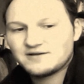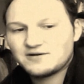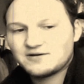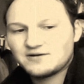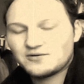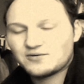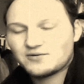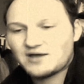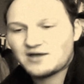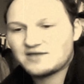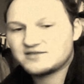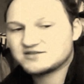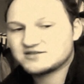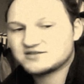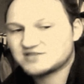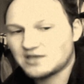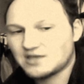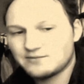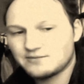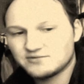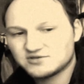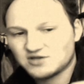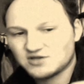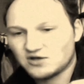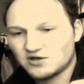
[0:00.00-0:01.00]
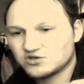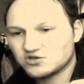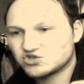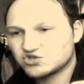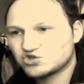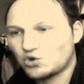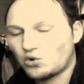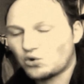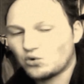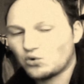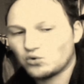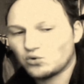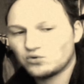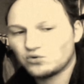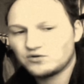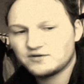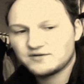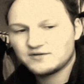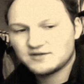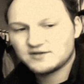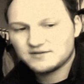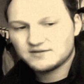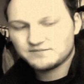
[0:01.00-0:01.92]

Okay, the same as a soul.